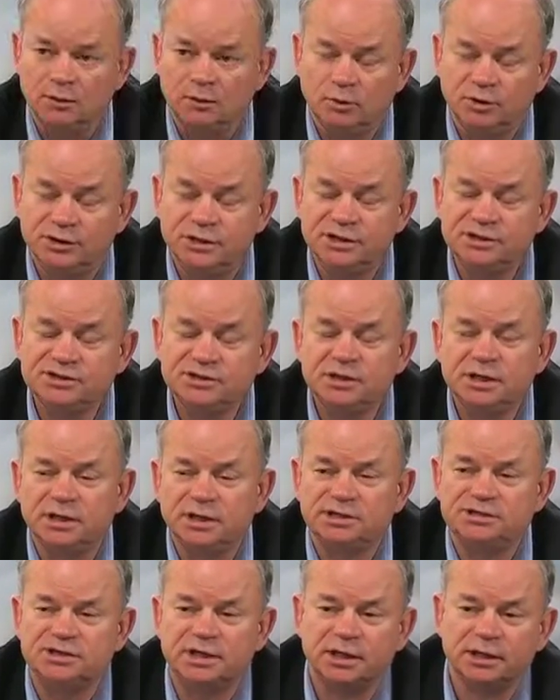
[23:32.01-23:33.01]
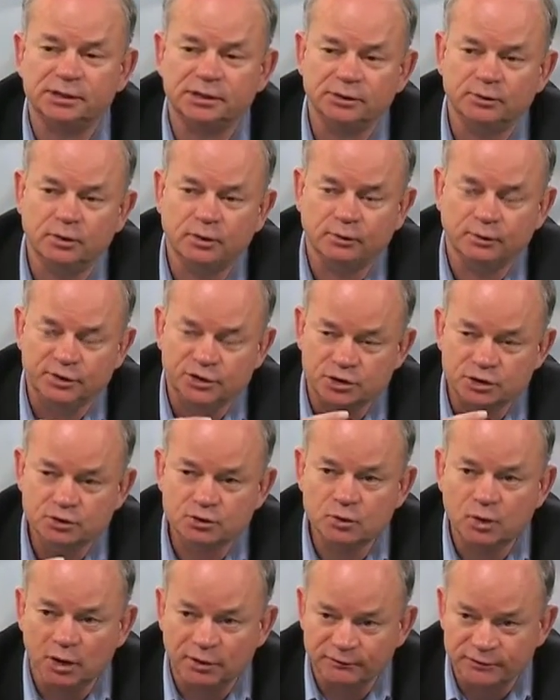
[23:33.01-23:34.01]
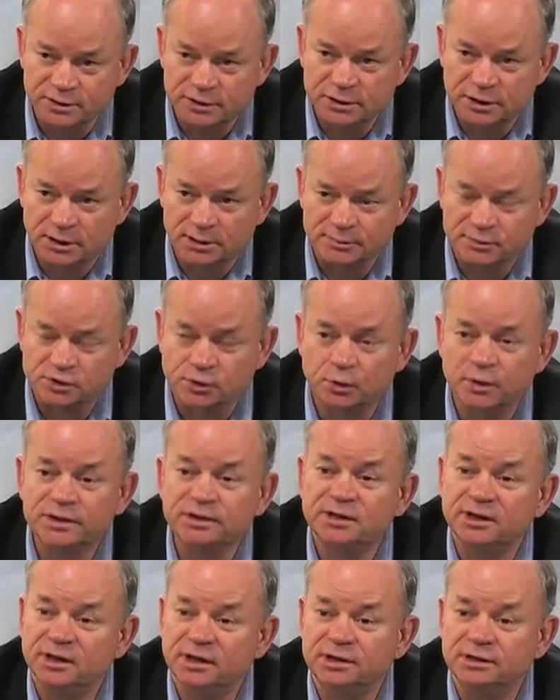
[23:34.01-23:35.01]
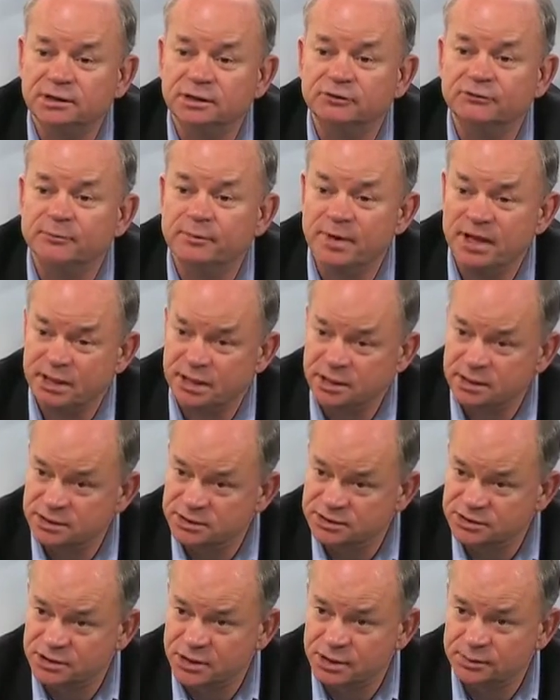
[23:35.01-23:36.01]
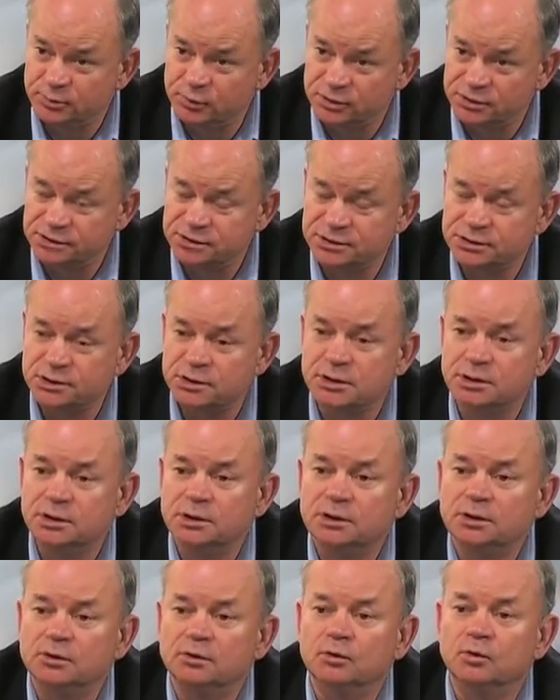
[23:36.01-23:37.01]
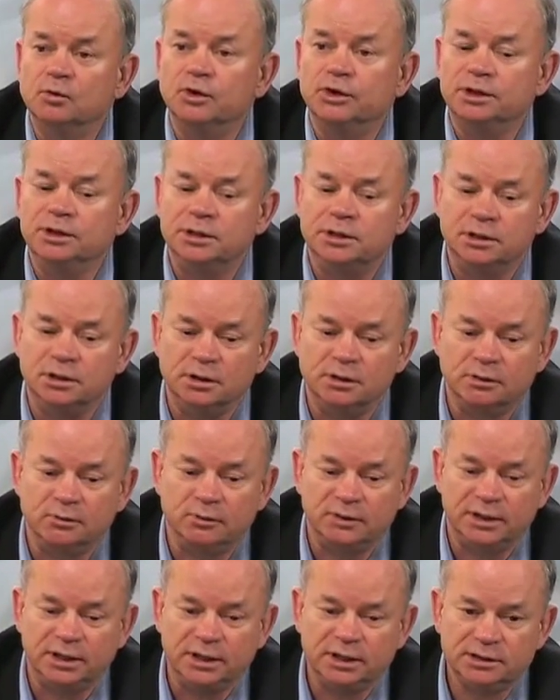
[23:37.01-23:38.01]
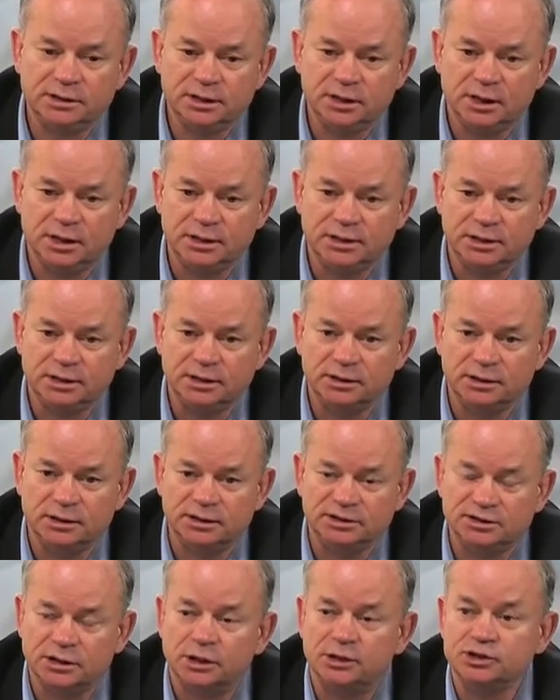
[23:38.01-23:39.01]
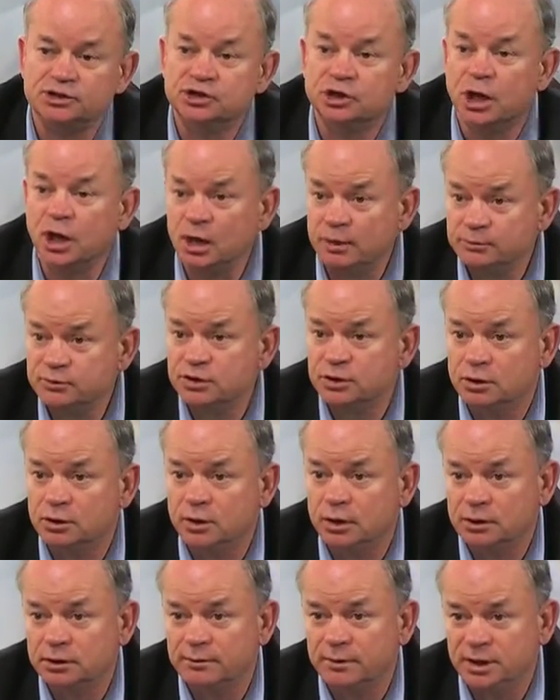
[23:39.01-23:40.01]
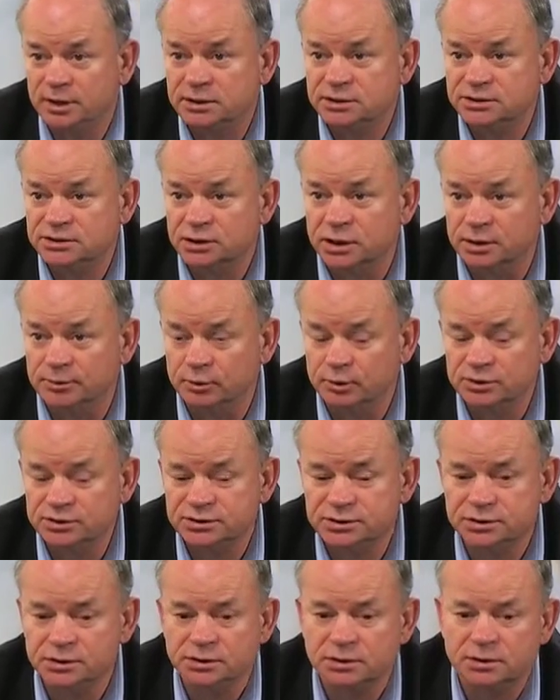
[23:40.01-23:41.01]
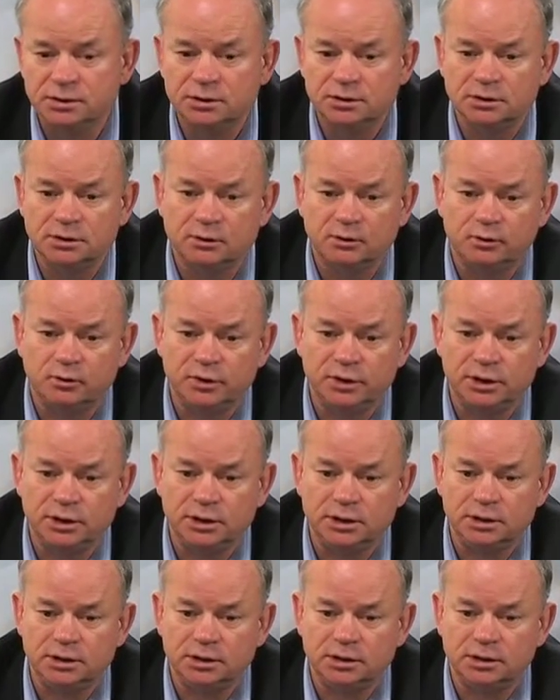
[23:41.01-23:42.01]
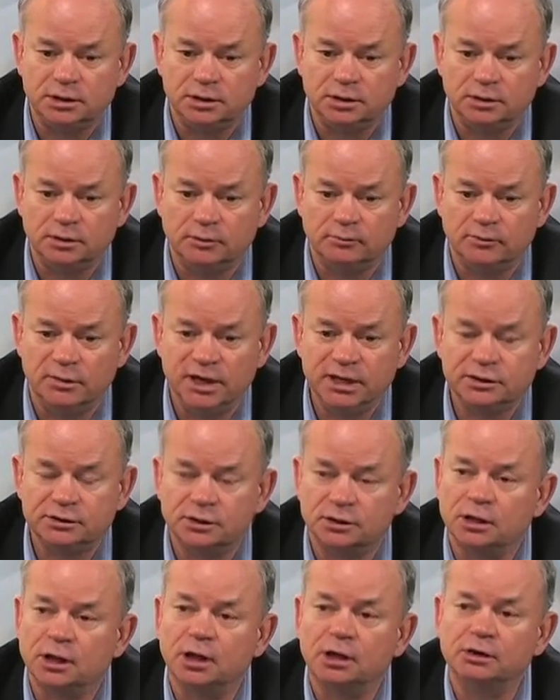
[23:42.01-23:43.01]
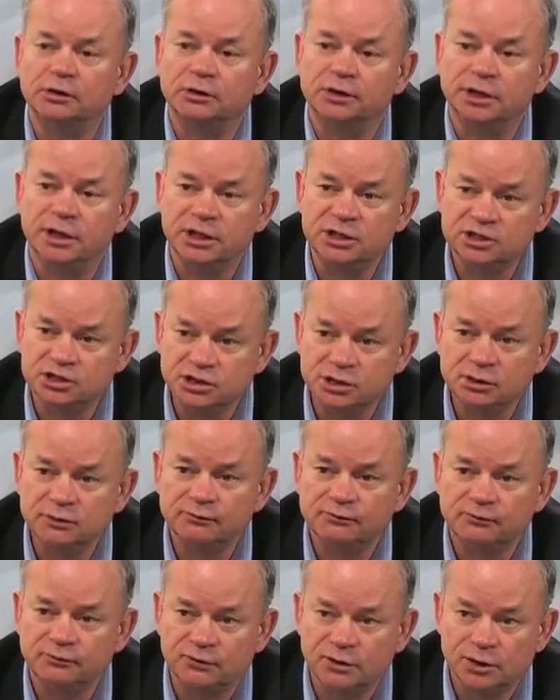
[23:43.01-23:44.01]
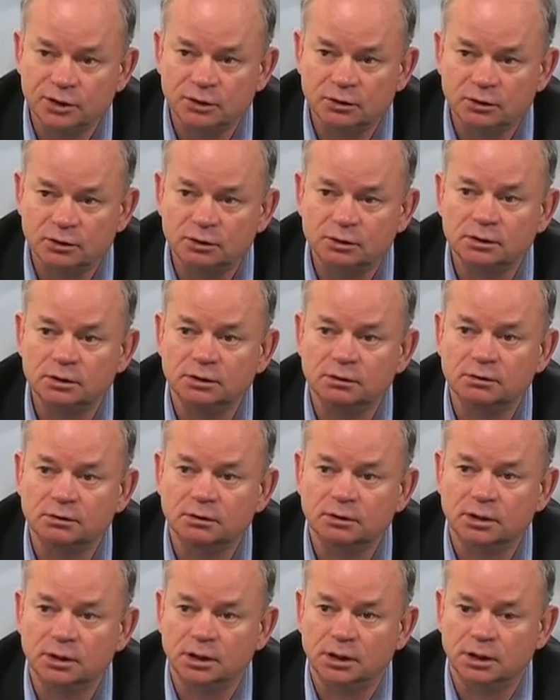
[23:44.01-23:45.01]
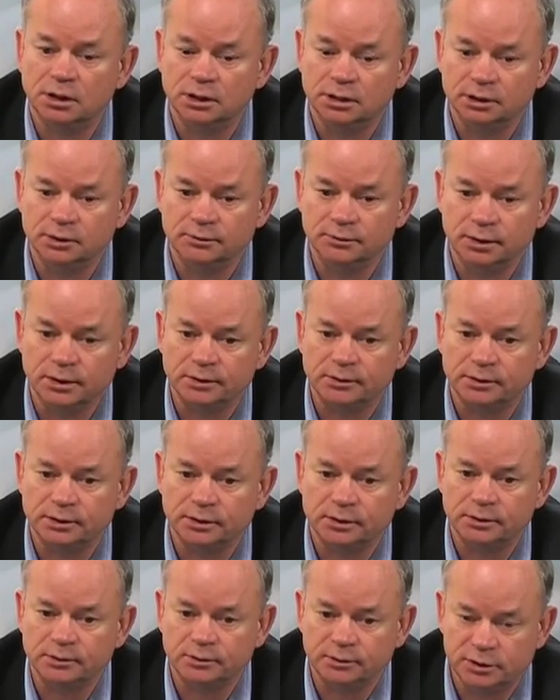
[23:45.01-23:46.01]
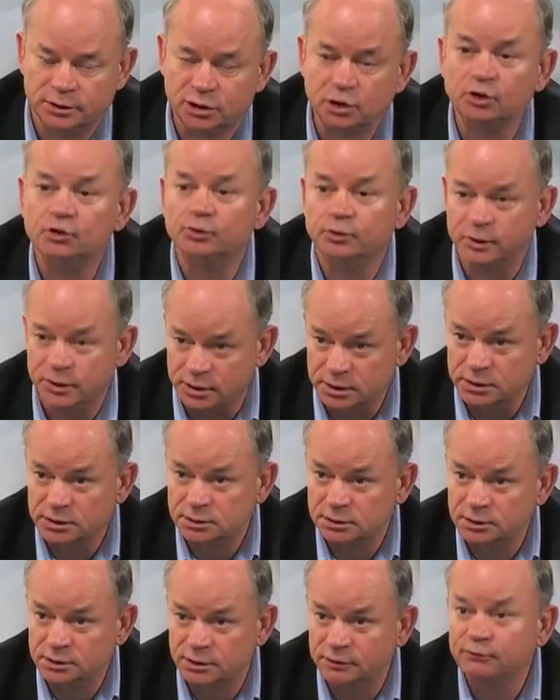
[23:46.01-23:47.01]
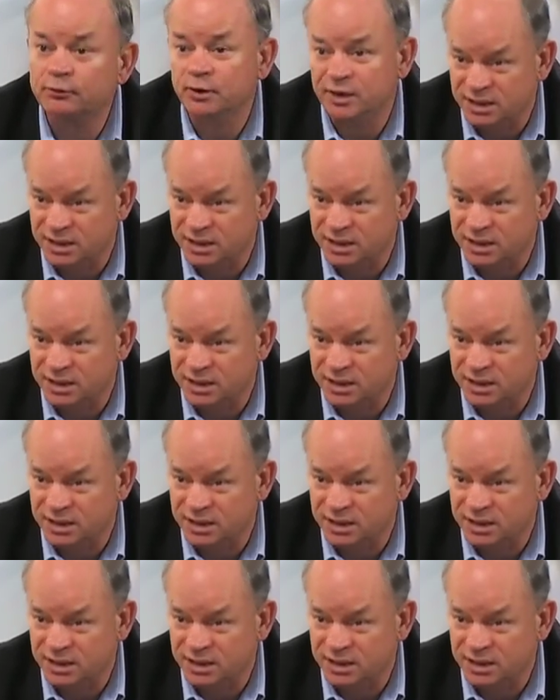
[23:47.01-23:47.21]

Well, isn't that exactly what we do oftentimes with the idea of making disciples? We, we get the idea that it's our job to go out and make disciples. Yeah. We make the congregation feel uh, guilt-ridden, if mm-hmm. we